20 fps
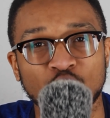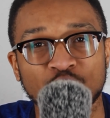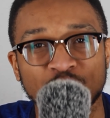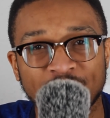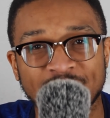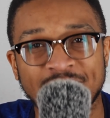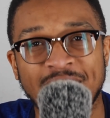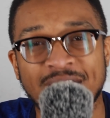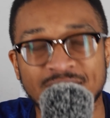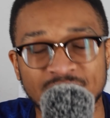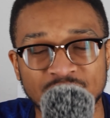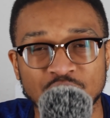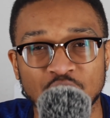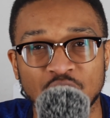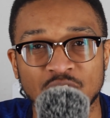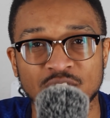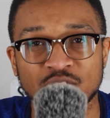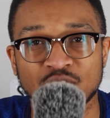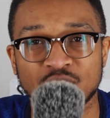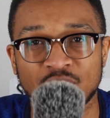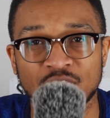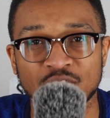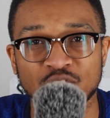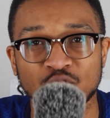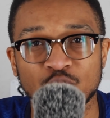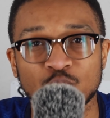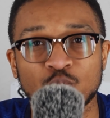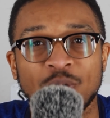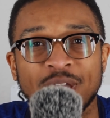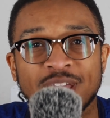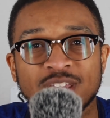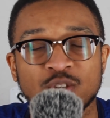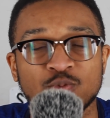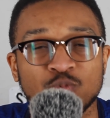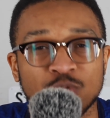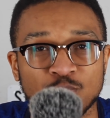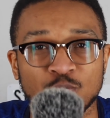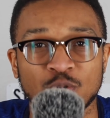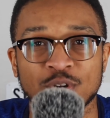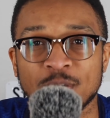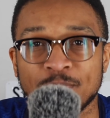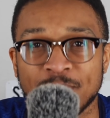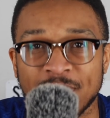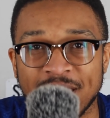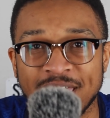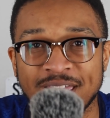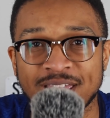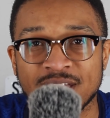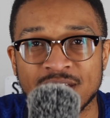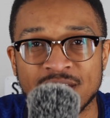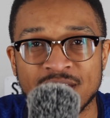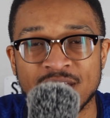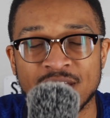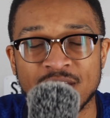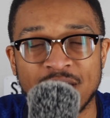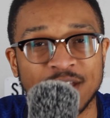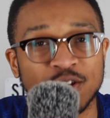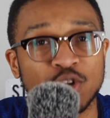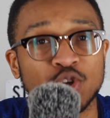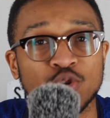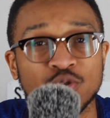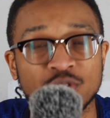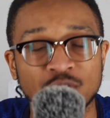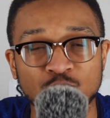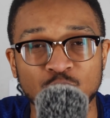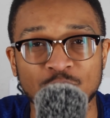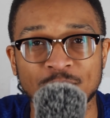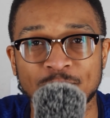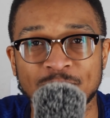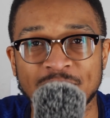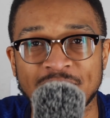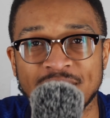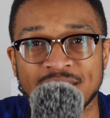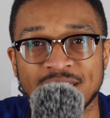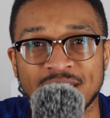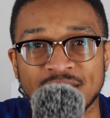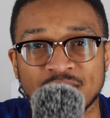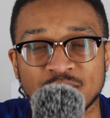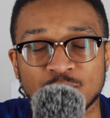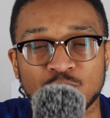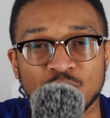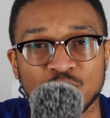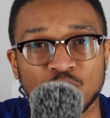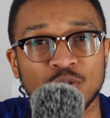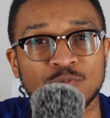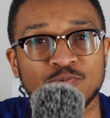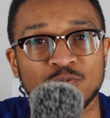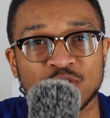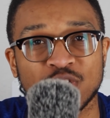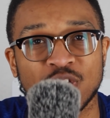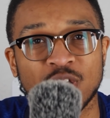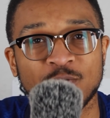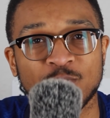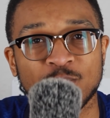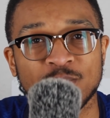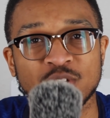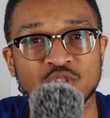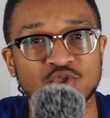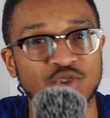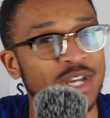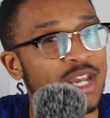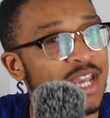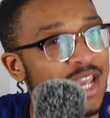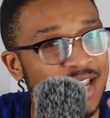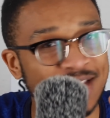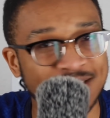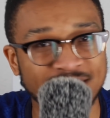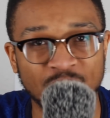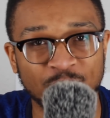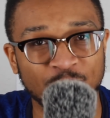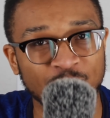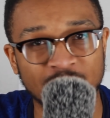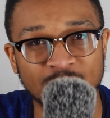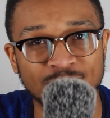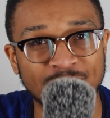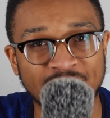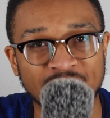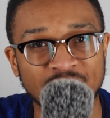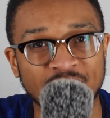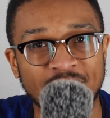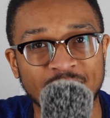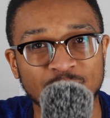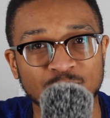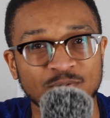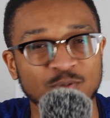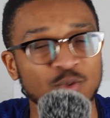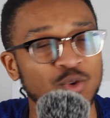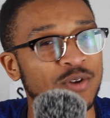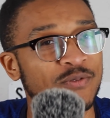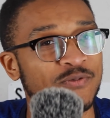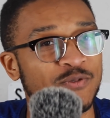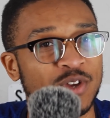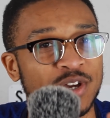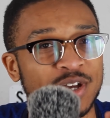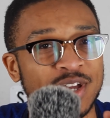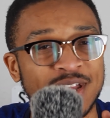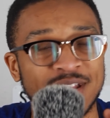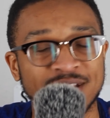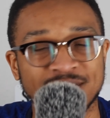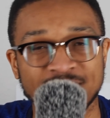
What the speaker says: on the calendar Lukaku where you would want to play and who you'd want to play against on return from injury, it's definitely Man United. With all of the